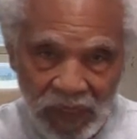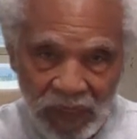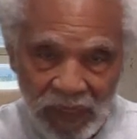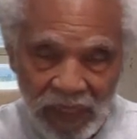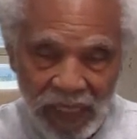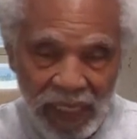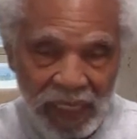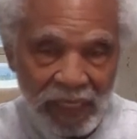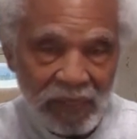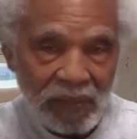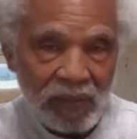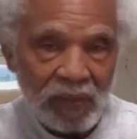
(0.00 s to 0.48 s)

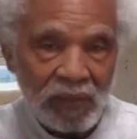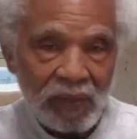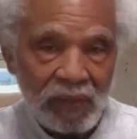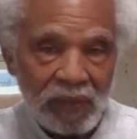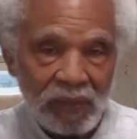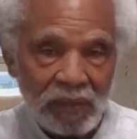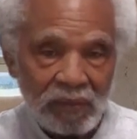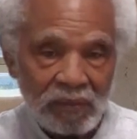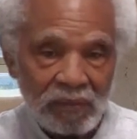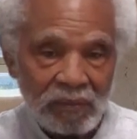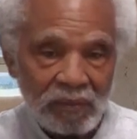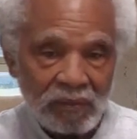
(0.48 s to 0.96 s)
that
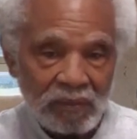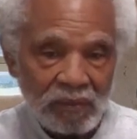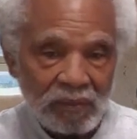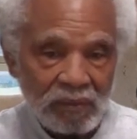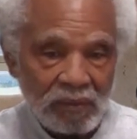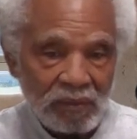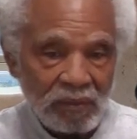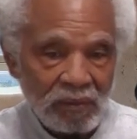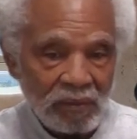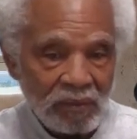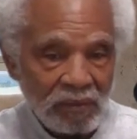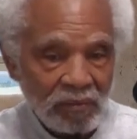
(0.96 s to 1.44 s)
are
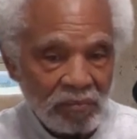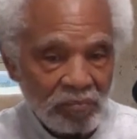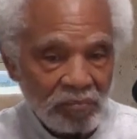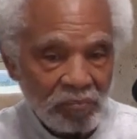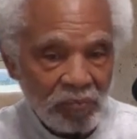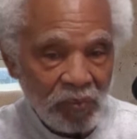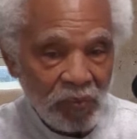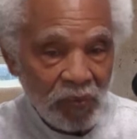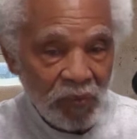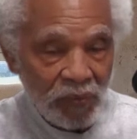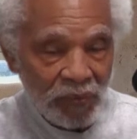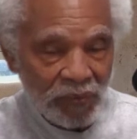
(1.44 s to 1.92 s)

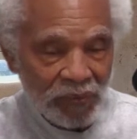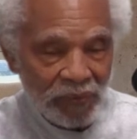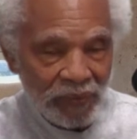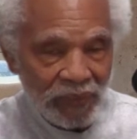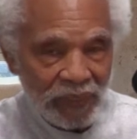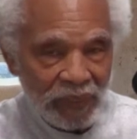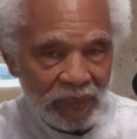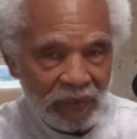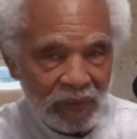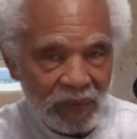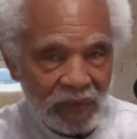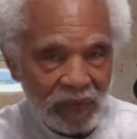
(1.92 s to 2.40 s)

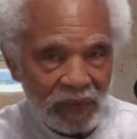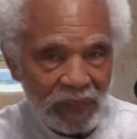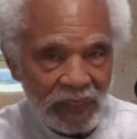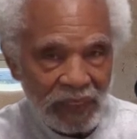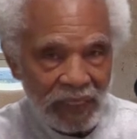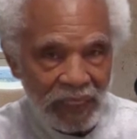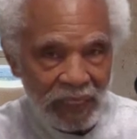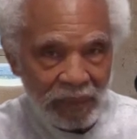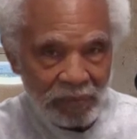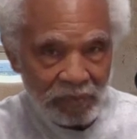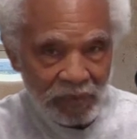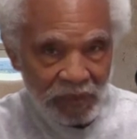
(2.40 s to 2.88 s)
bordering on
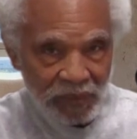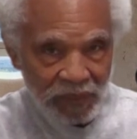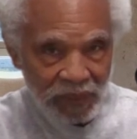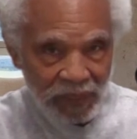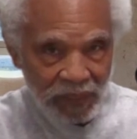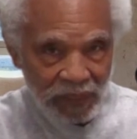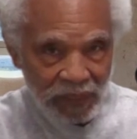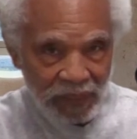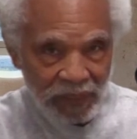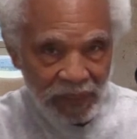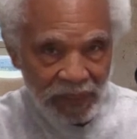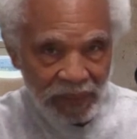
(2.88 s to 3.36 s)
the
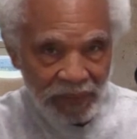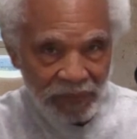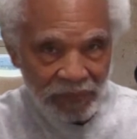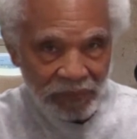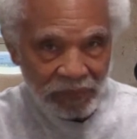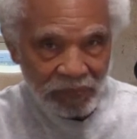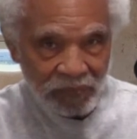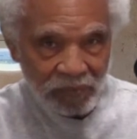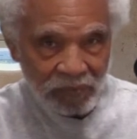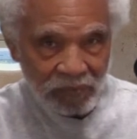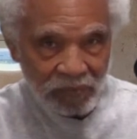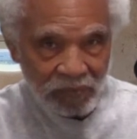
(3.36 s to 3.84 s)
obscene.